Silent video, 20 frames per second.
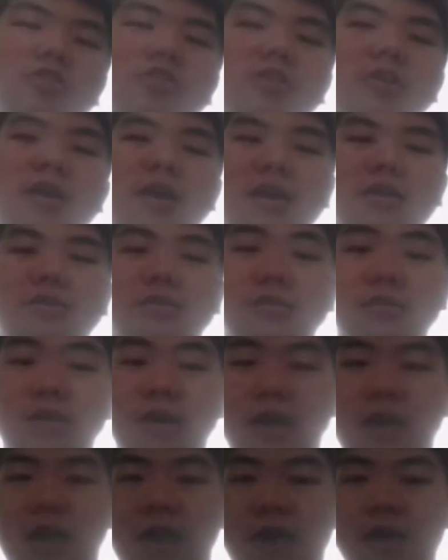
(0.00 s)
energy as the
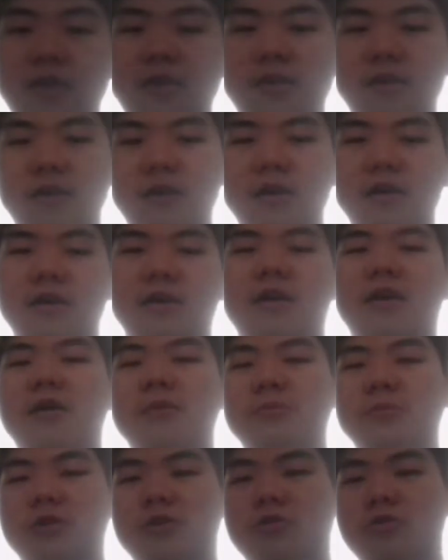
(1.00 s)
egg
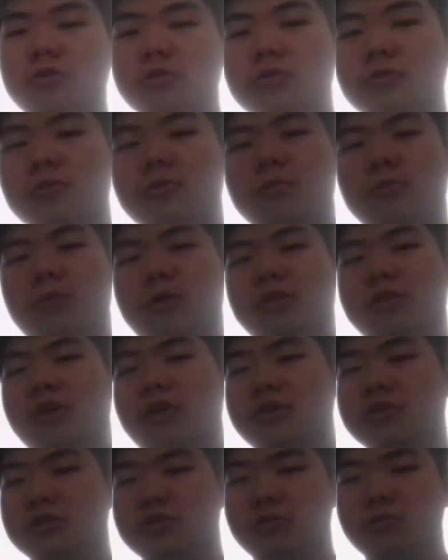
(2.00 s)
can't be cooked when
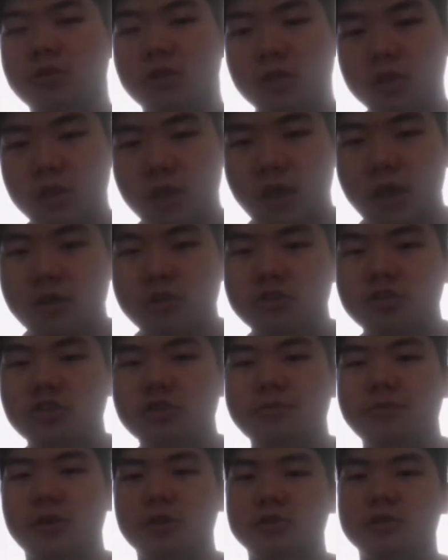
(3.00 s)
there is no heat
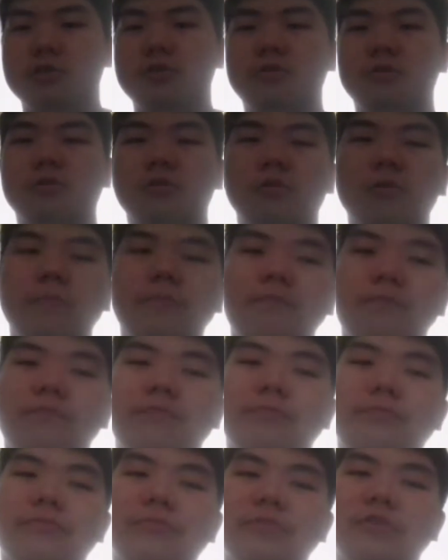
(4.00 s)
energy present.
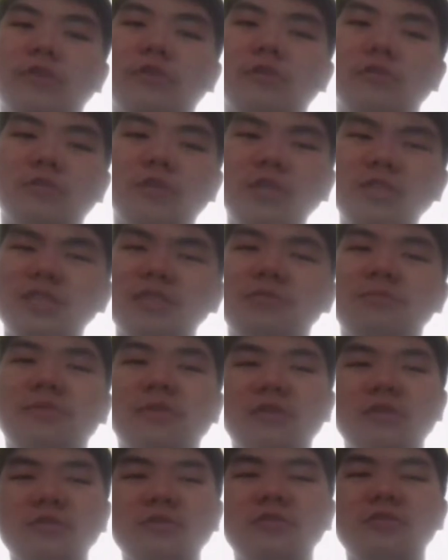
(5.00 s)
This is
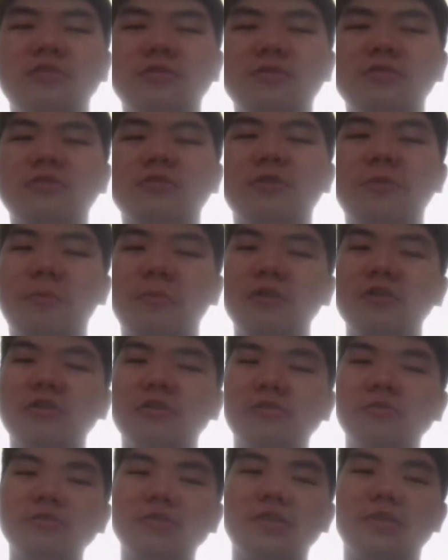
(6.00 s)
because the
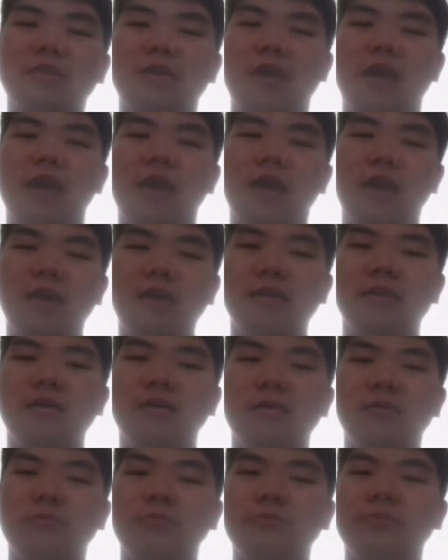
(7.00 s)
molecules in the egg,
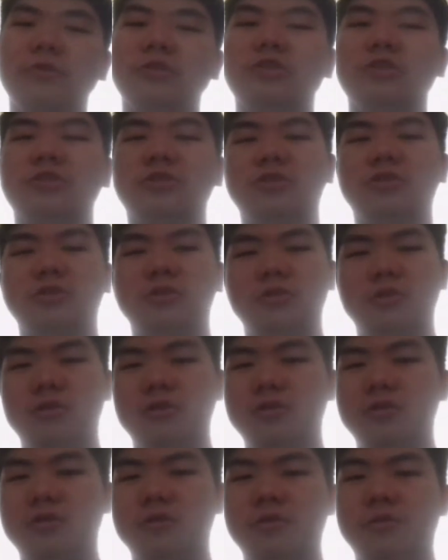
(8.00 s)
which is
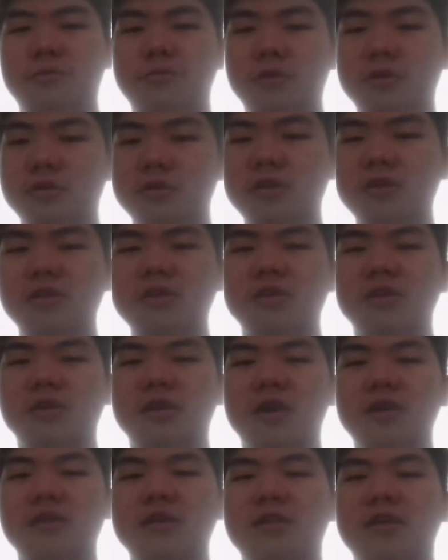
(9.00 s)
protein,
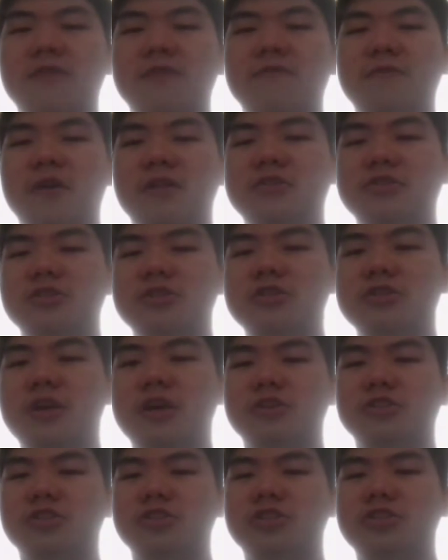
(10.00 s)
gain enough energy
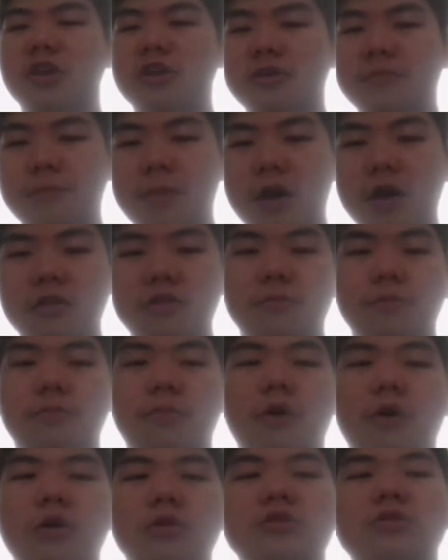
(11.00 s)
and shake apart the
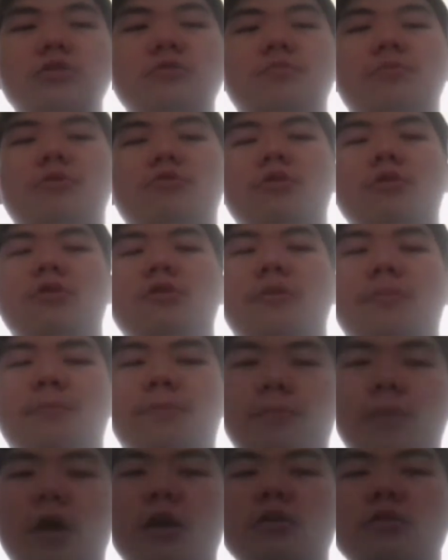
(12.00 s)
bonds between the
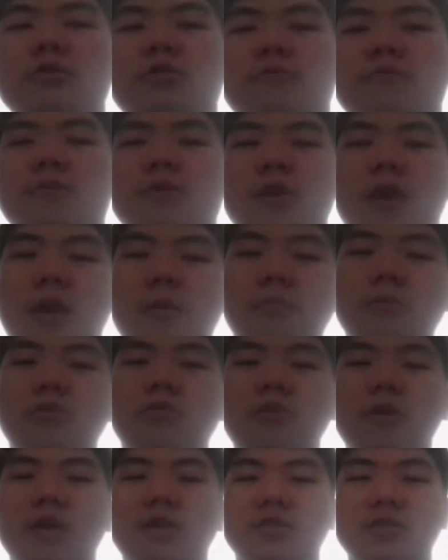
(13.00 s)
parts of the
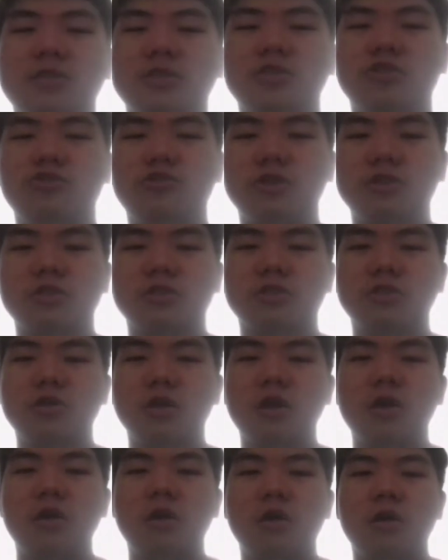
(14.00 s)
amino acid strings,
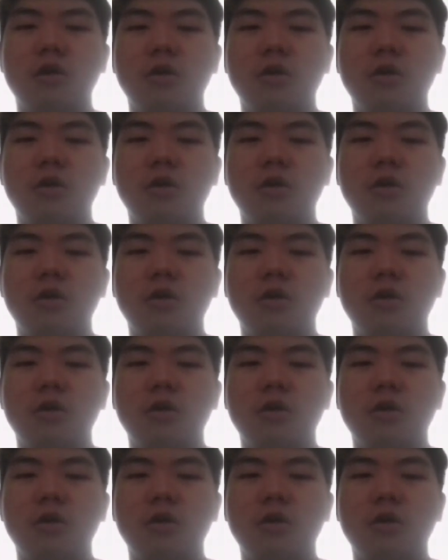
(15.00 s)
